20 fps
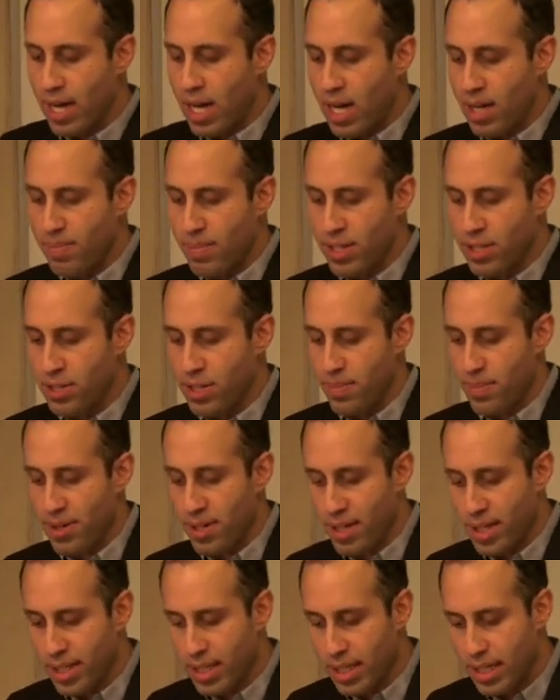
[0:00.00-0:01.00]
Ahmed
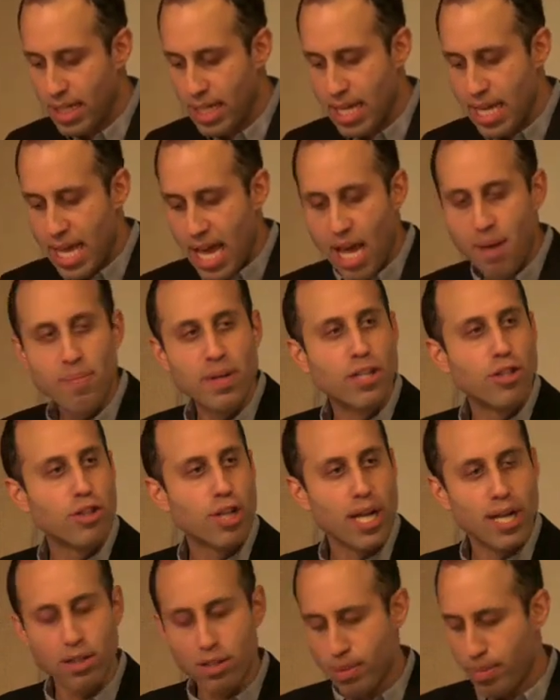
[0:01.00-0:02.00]
Gibran had been
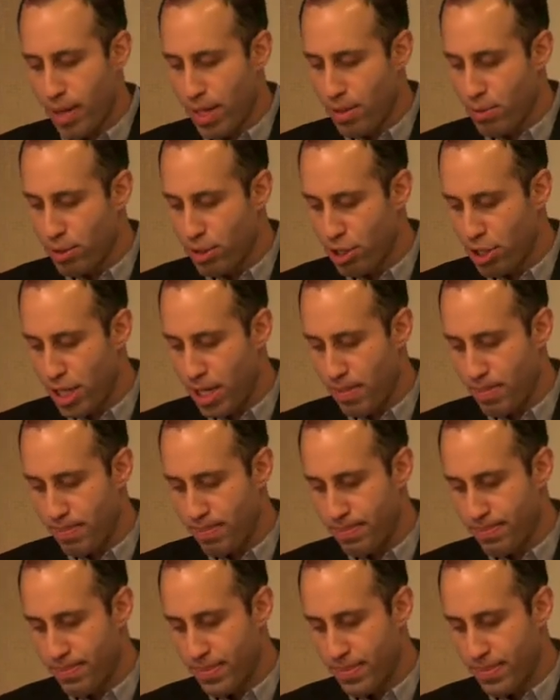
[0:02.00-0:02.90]
jailed by the regime.